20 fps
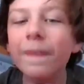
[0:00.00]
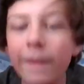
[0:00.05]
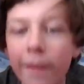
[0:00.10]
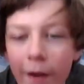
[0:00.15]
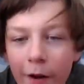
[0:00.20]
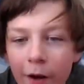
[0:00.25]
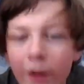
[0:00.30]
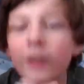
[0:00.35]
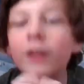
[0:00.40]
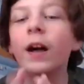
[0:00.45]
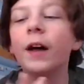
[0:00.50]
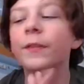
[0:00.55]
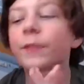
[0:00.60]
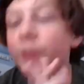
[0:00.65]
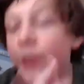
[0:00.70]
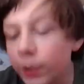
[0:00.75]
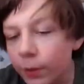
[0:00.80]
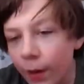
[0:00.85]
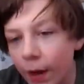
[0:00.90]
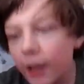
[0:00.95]
are not
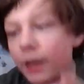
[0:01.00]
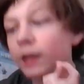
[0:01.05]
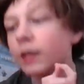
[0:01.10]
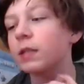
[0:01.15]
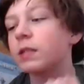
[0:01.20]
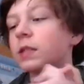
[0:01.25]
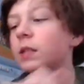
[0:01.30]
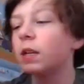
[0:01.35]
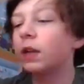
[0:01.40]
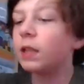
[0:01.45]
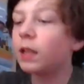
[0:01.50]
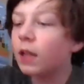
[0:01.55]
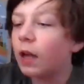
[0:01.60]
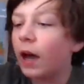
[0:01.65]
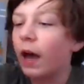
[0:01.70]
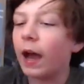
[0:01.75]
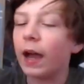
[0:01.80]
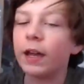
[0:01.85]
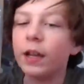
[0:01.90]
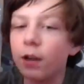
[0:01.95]
the greatest.
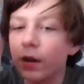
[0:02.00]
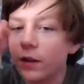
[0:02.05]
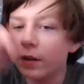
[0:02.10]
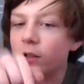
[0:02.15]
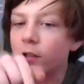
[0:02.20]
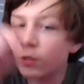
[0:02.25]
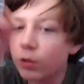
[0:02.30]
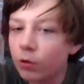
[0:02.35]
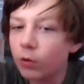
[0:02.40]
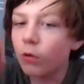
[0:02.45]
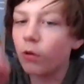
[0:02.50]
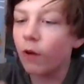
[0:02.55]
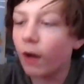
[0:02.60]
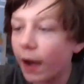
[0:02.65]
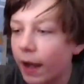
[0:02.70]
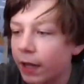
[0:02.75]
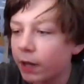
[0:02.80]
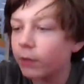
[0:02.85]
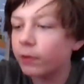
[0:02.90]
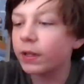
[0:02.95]
I
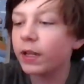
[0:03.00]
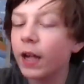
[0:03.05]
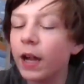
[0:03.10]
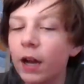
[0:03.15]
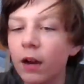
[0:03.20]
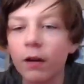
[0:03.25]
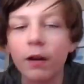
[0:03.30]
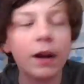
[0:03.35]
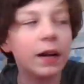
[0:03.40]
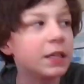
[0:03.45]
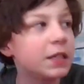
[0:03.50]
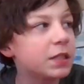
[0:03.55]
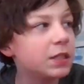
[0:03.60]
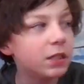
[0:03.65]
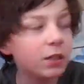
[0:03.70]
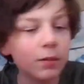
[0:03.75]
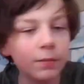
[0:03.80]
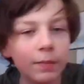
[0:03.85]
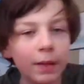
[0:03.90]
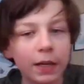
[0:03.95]
don't care. I
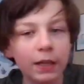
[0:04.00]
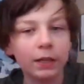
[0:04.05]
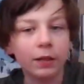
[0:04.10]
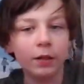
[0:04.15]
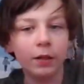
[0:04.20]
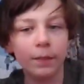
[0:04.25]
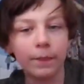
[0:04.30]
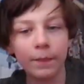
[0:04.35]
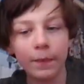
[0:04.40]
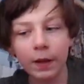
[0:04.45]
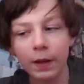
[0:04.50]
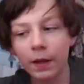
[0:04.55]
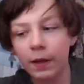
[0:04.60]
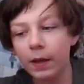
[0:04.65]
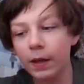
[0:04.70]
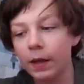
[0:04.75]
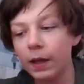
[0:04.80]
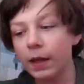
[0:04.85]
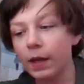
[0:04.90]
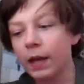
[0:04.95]
still made them.
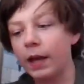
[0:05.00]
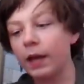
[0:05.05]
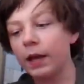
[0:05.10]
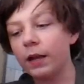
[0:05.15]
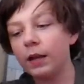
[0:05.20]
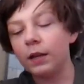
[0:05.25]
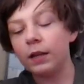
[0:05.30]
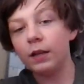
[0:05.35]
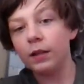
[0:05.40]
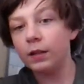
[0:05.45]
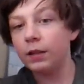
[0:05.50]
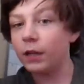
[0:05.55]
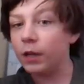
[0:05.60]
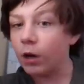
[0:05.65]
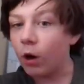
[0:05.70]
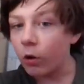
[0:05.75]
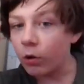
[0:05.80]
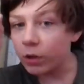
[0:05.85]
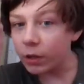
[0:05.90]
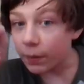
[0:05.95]
And they
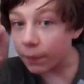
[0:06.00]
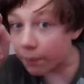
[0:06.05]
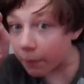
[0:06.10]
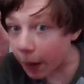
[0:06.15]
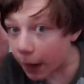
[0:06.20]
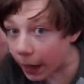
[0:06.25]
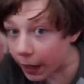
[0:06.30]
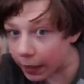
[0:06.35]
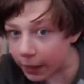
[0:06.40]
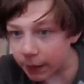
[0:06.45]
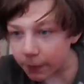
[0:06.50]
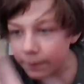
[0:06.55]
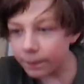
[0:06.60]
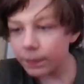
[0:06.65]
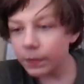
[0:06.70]
all combine.